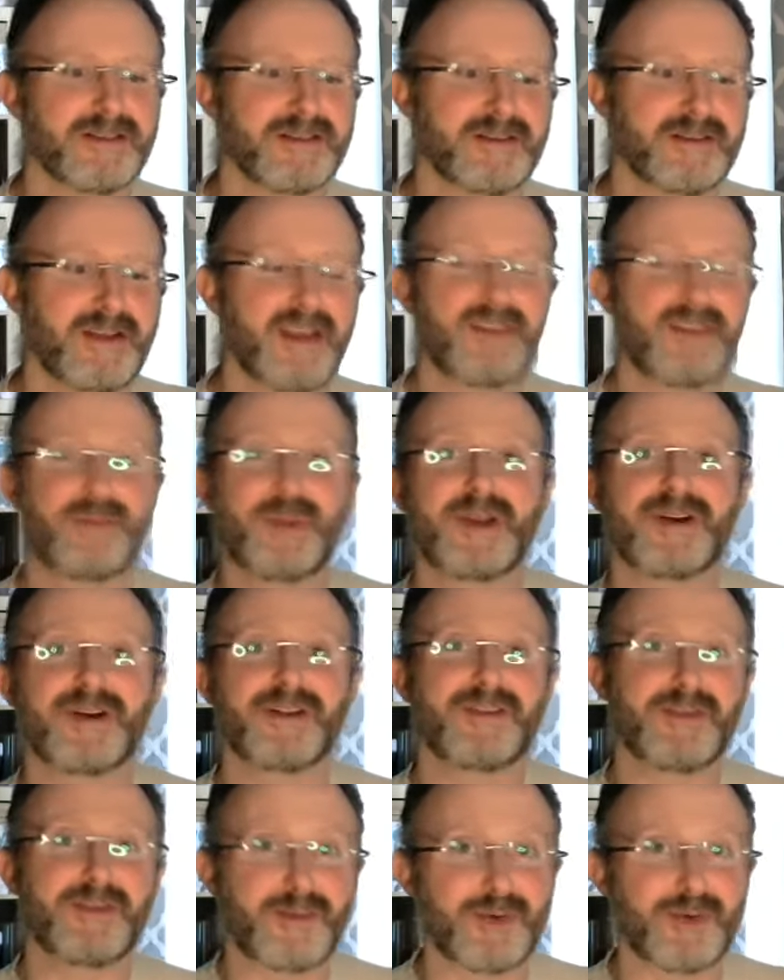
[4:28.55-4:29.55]

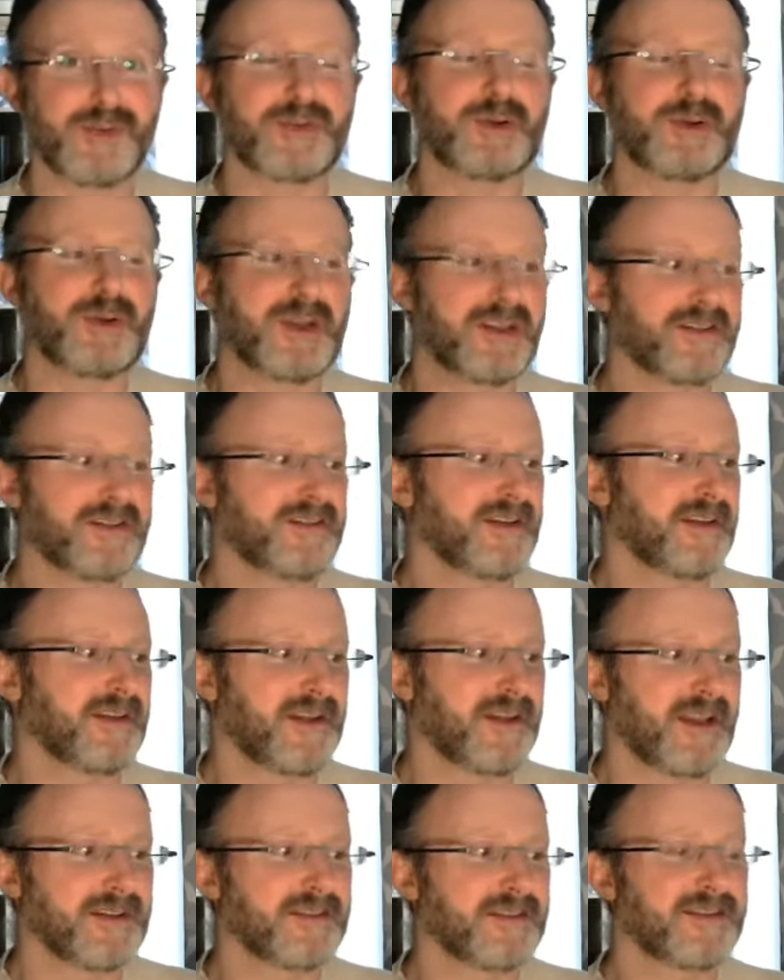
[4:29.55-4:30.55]
experiences for students. And
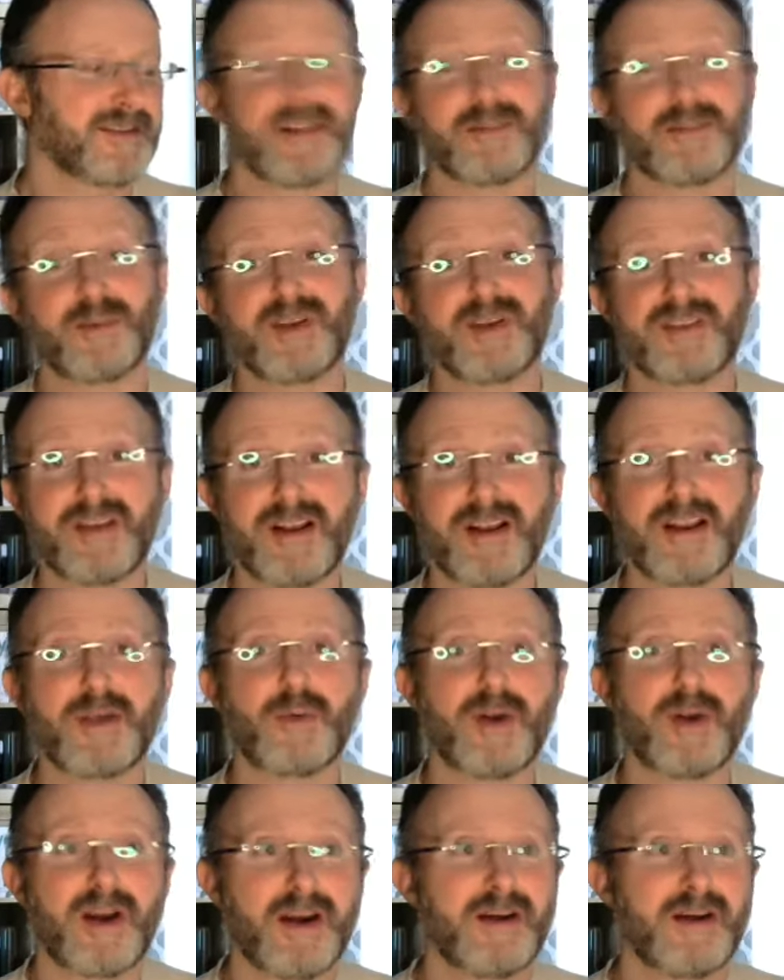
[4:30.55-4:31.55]
that's that's basically
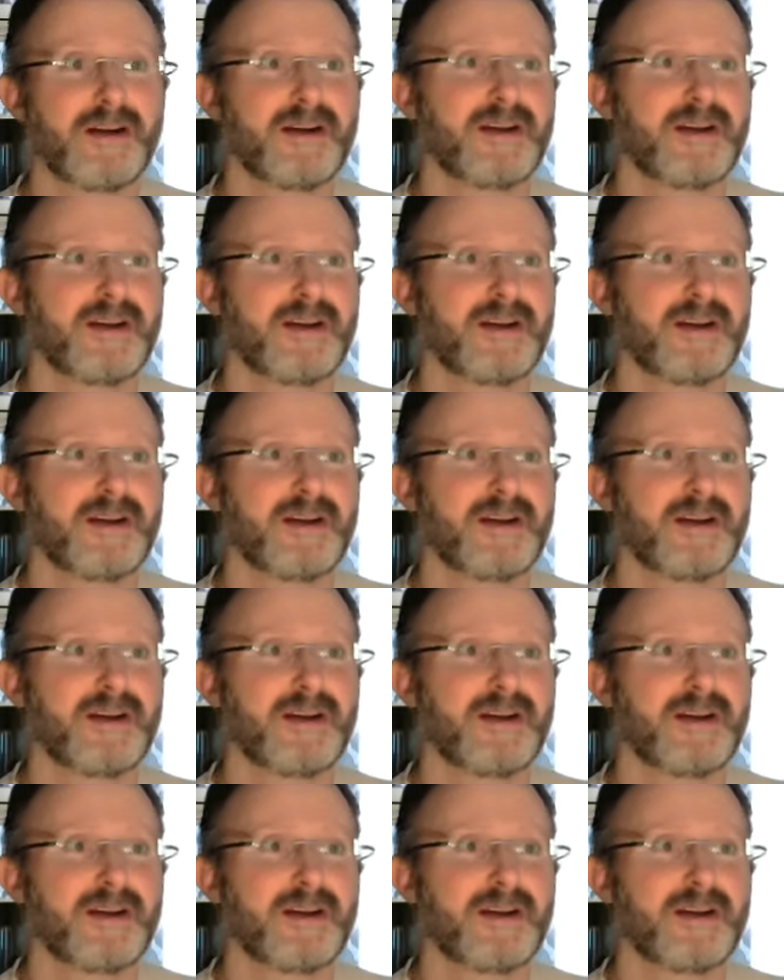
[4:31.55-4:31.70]
where